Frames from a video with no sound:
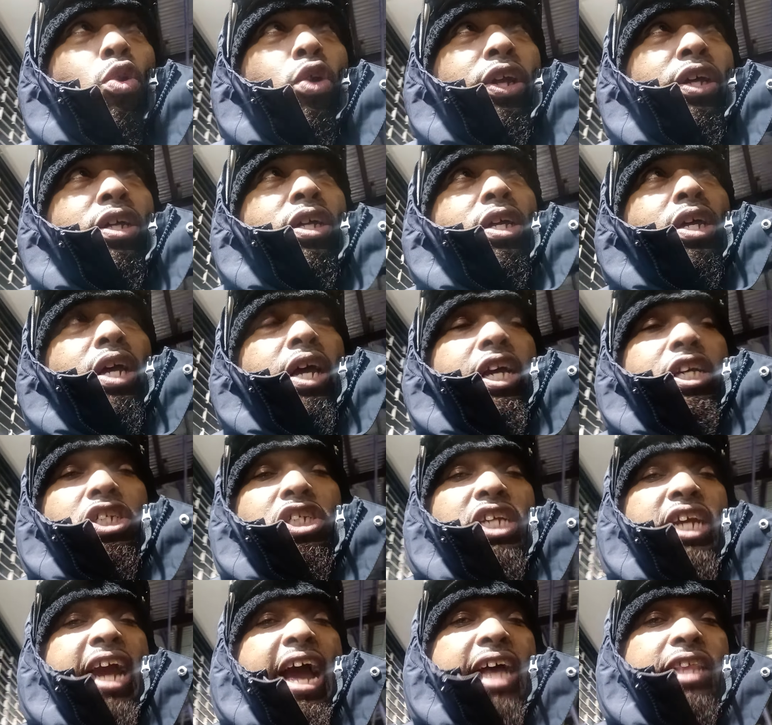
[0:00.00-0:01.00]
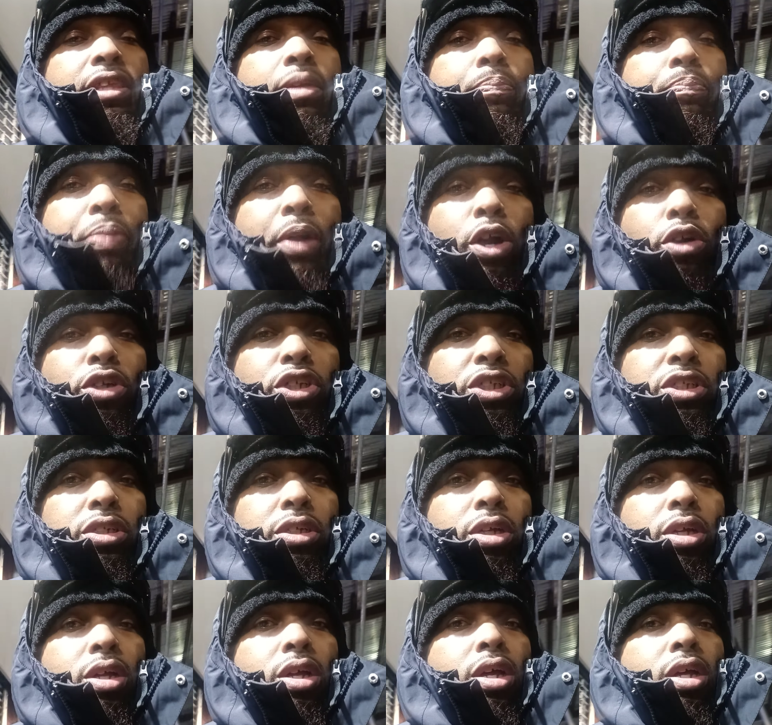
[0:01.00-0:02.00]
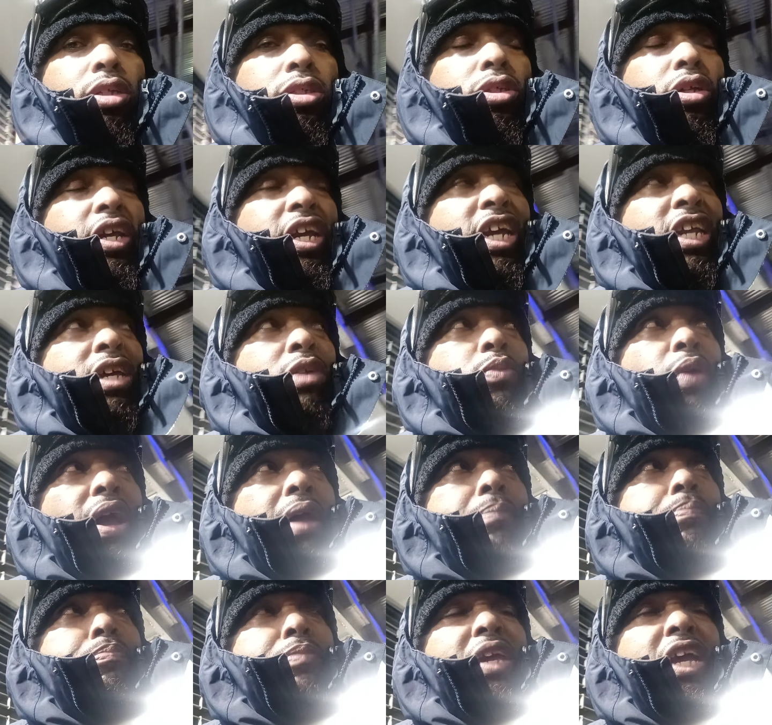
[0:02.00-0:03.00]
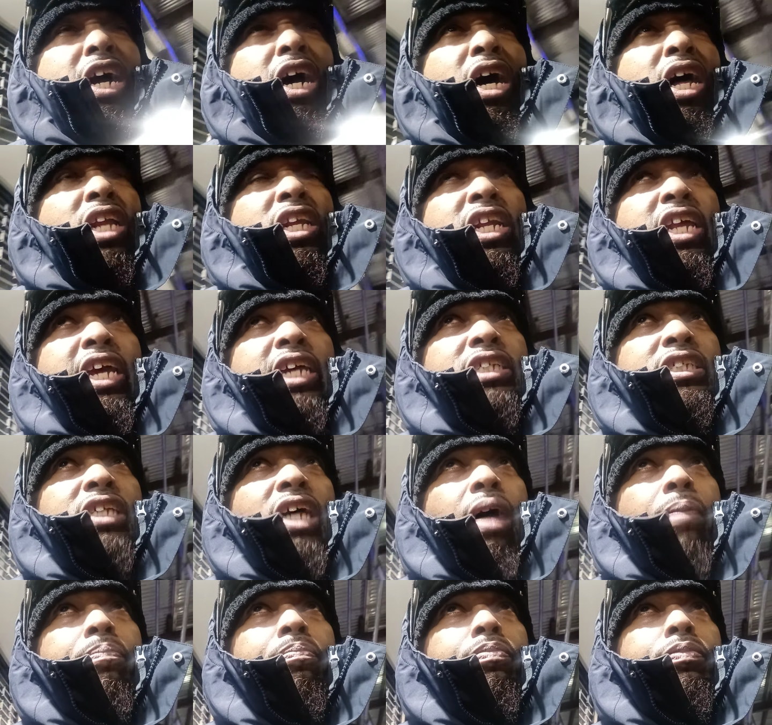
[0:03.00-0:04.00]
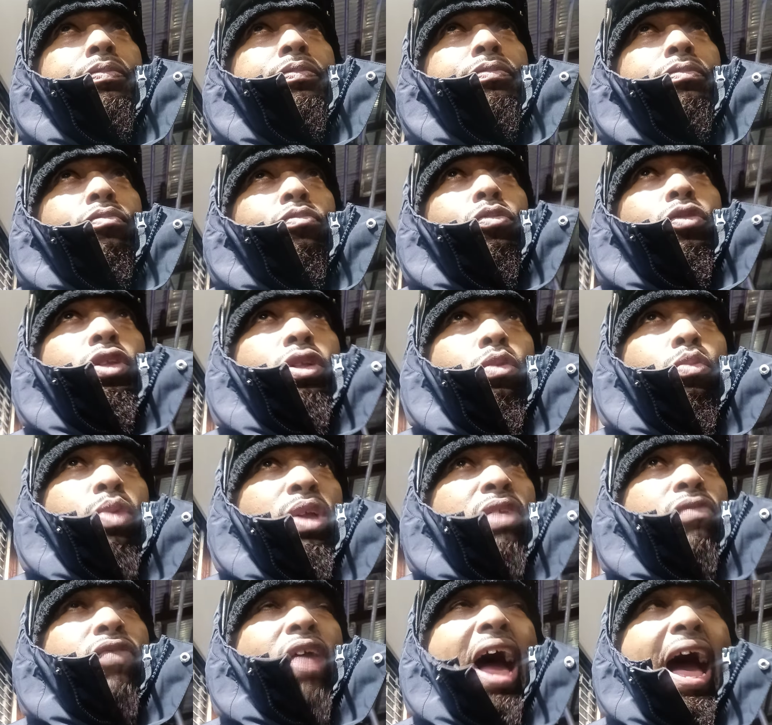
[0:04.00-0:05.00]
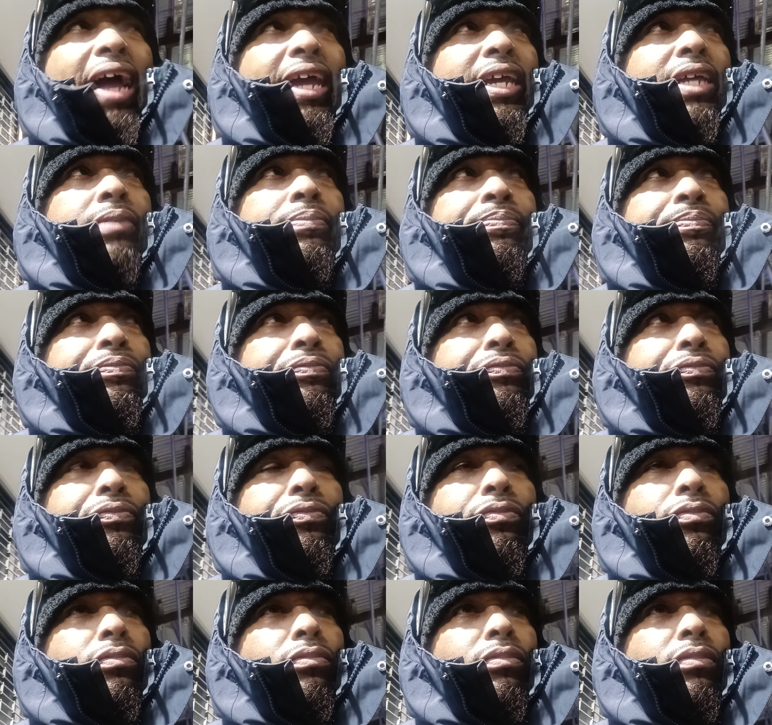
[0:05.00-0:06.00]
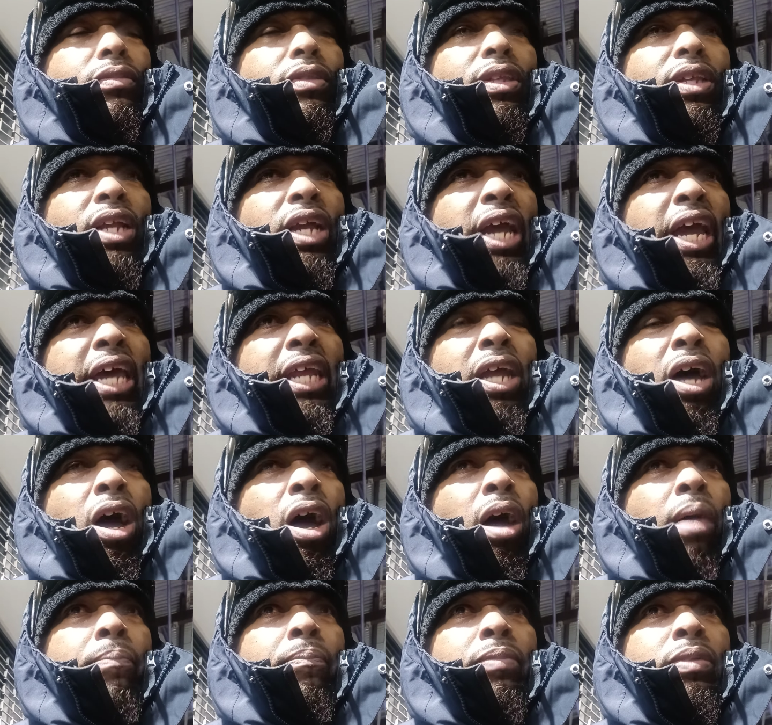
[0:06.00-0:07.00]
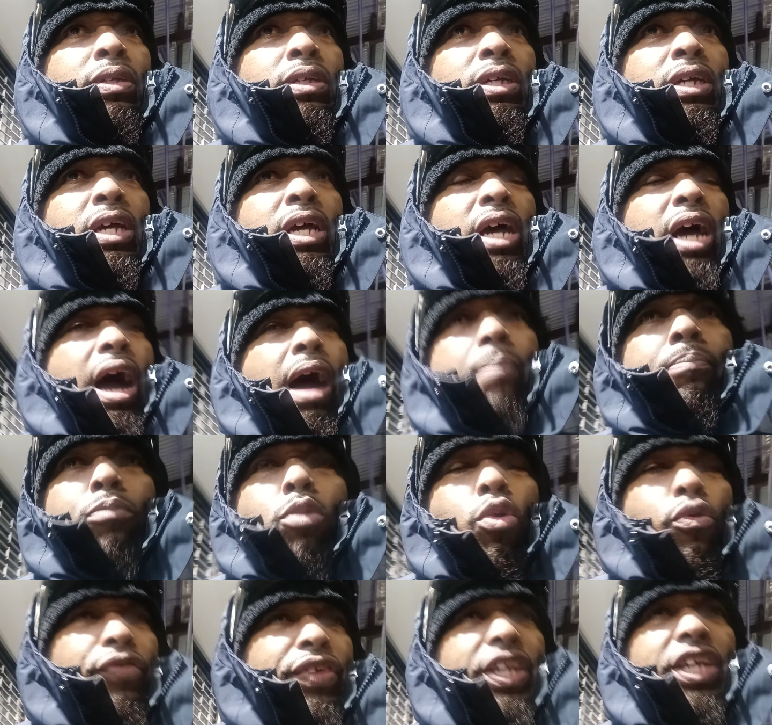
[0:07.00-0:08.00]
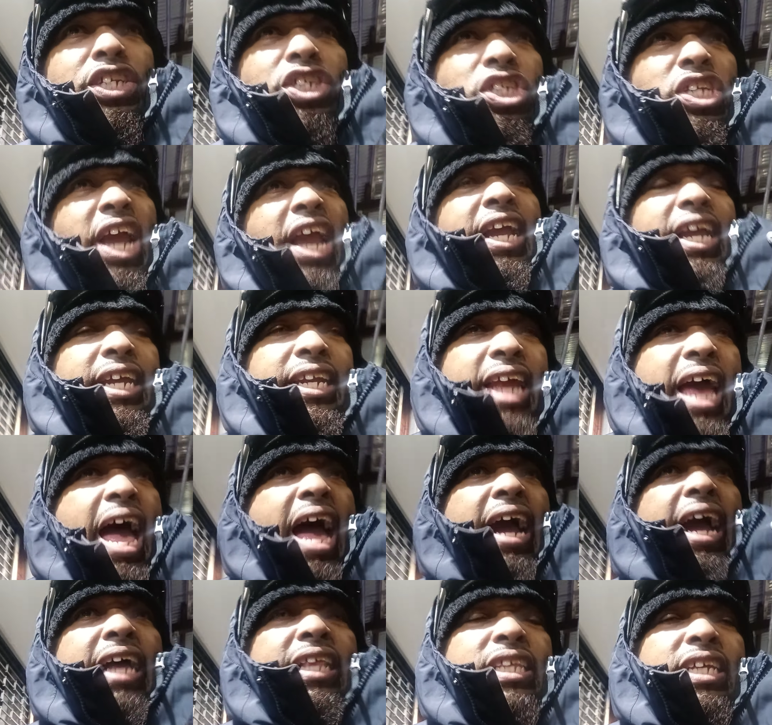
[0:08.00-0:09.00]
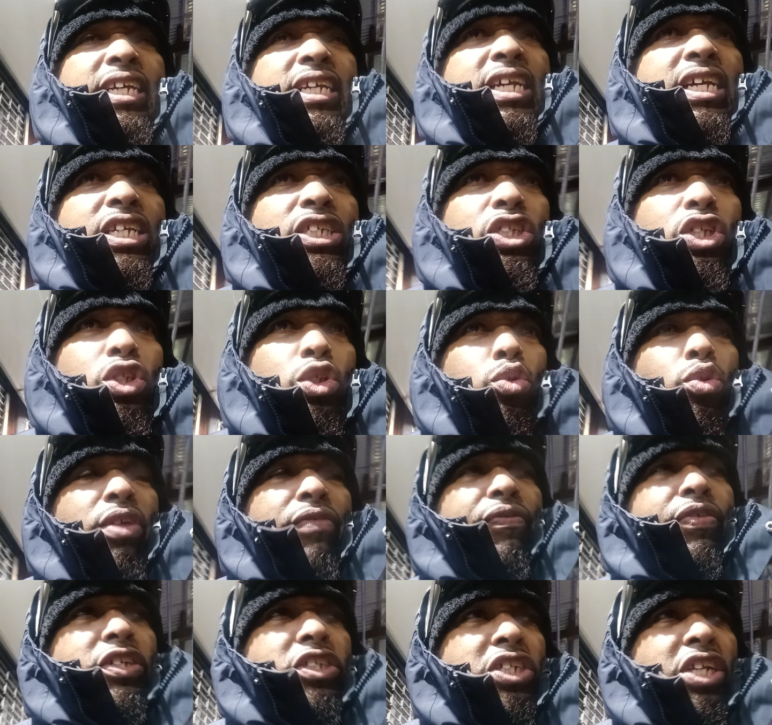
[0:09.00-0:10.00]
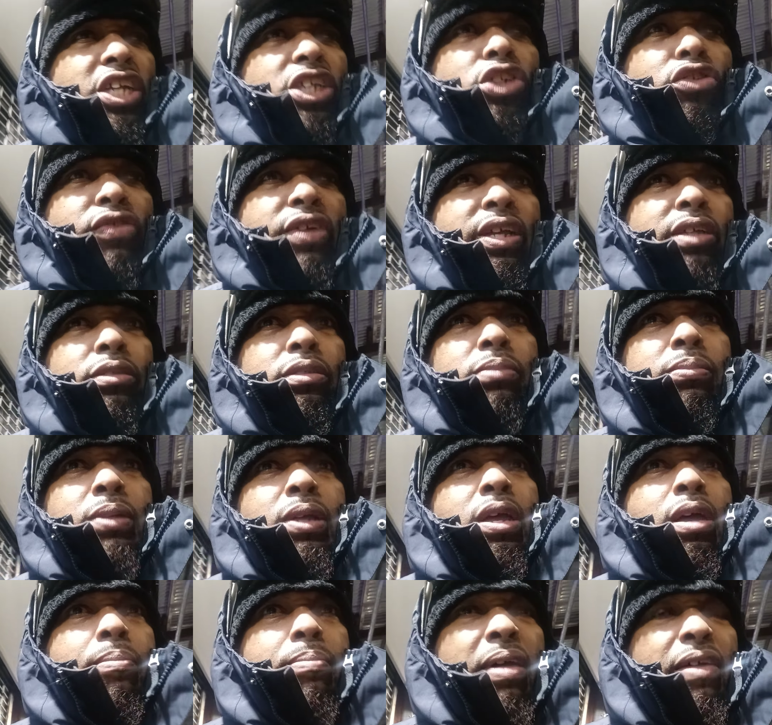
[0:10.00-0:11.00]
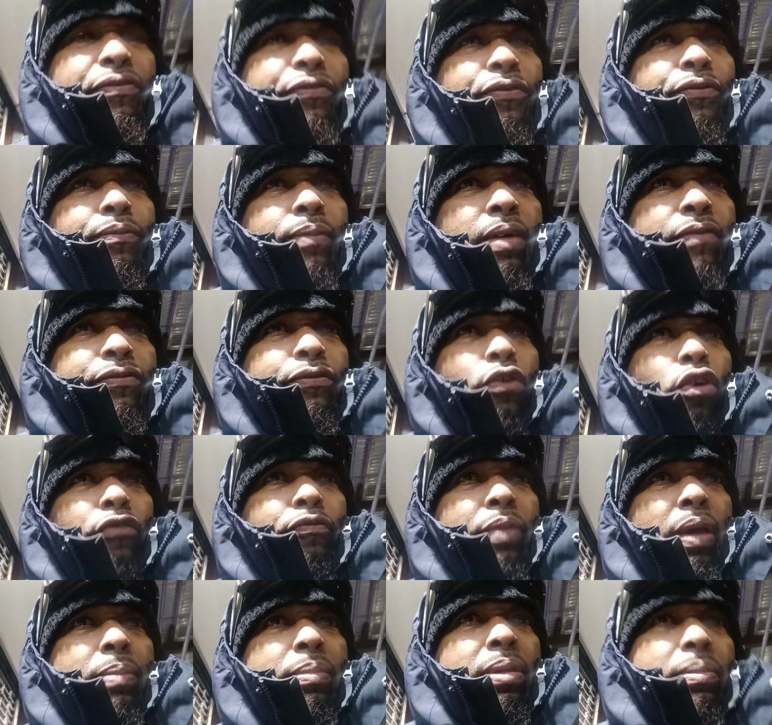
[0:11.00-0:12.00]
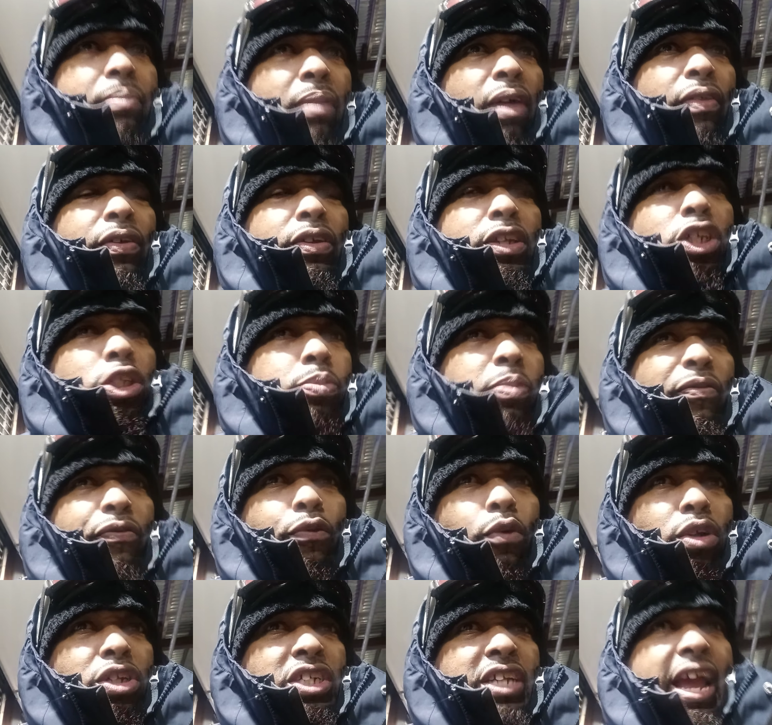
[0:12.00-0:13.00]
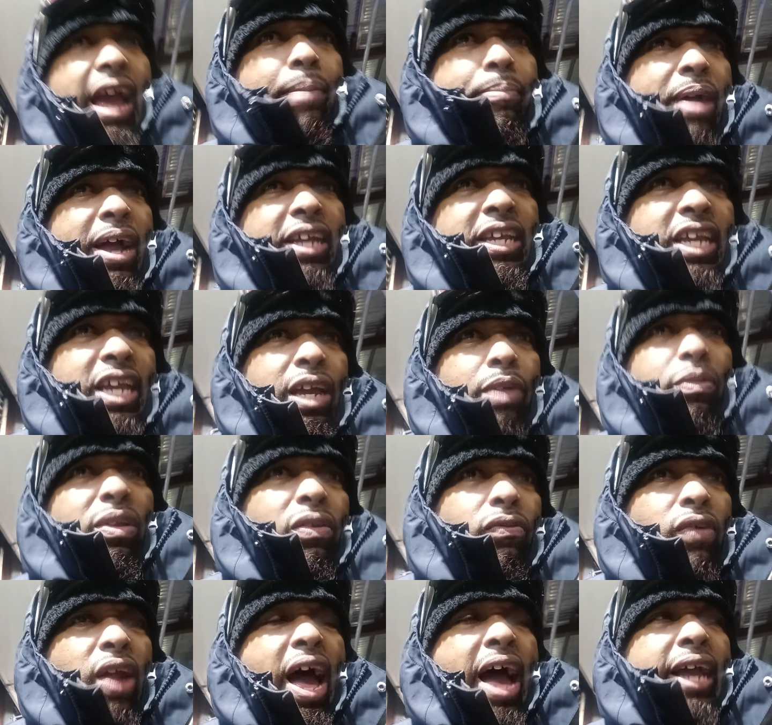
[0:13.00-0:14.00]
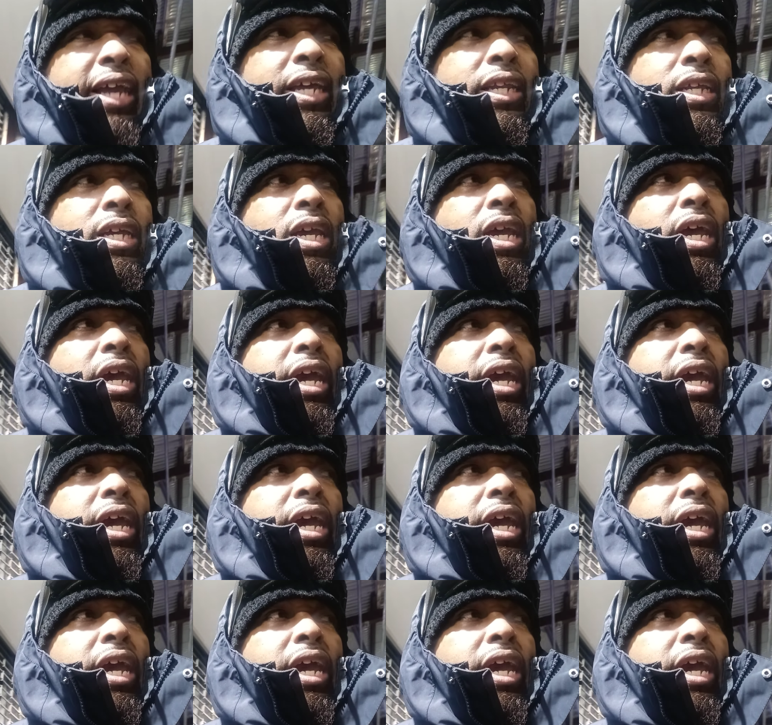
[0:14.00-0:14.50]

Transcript: water and she had the perks. So anyway, me and her links up. We rocking and um I'm moving and shaking. Now I got the keys to two different chicks' cribs. My my fourth baby mother, this before she had my kid, we rocking